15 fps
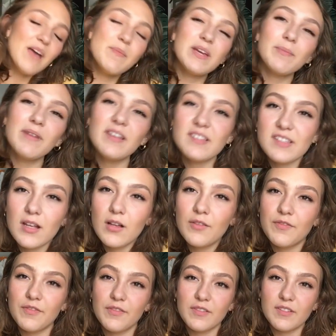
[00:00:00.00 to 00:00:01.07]
I make
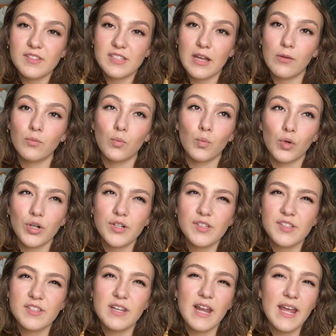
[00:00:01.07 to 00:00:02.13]
myself sound
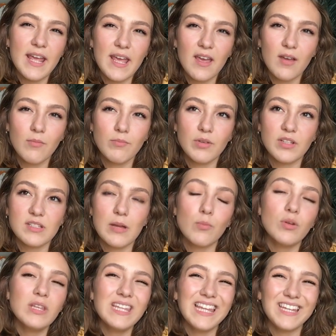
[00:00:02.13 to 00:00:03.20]
worse than I am because I'm
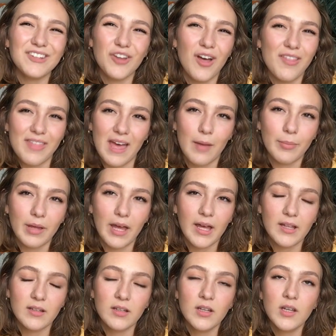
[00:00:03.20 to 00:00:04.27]
really like not that
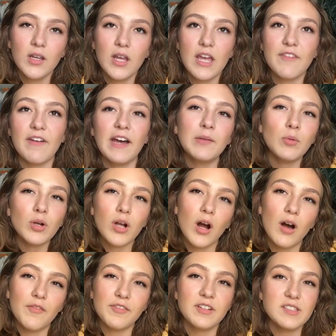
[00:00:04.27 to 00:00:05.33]
bad. If I had more
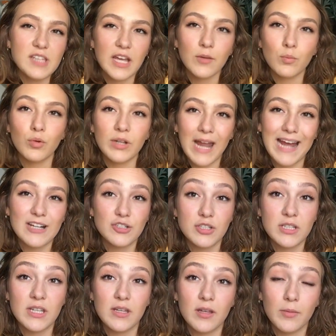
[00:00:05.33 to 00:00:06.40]
confidence, I would
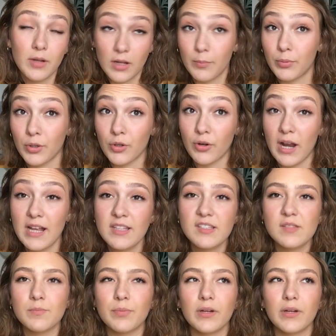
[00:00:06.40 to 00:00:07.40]
actually progress.